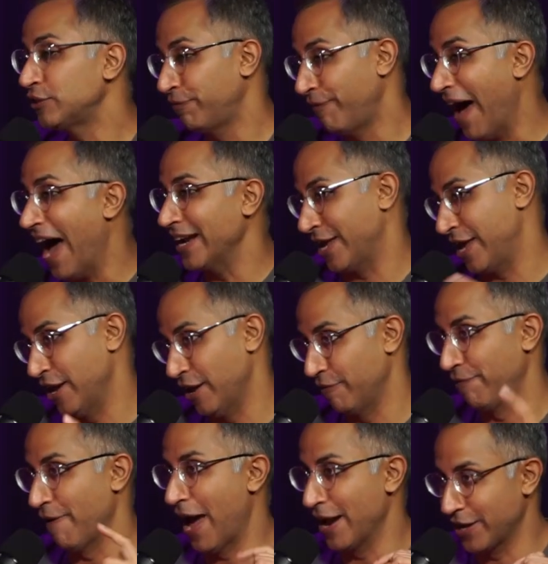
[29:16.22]
fat kid at
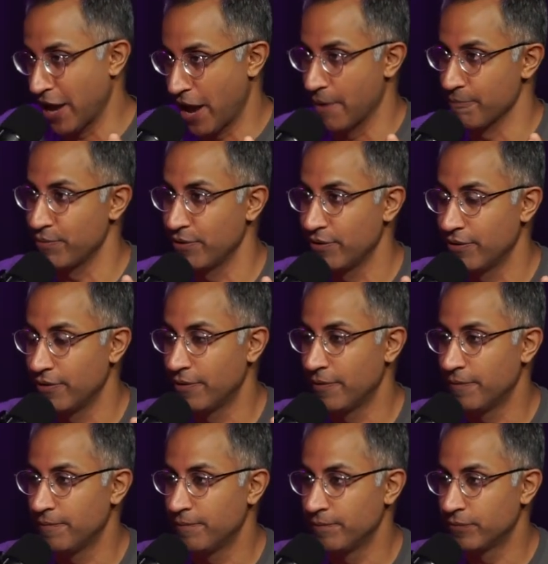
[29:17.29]
fat camp. Were you
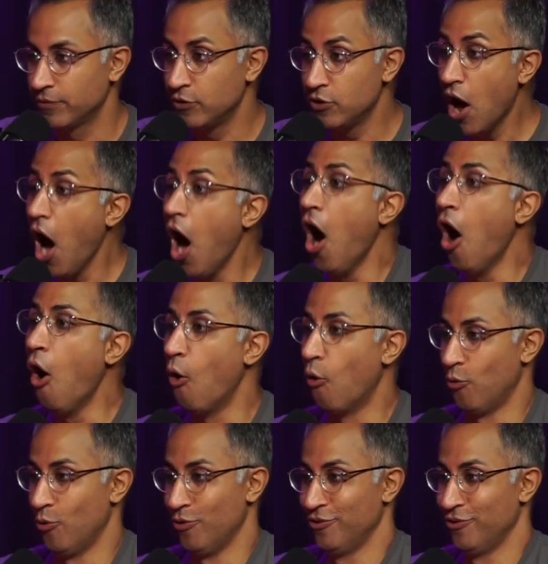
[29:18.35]
Muslim? No!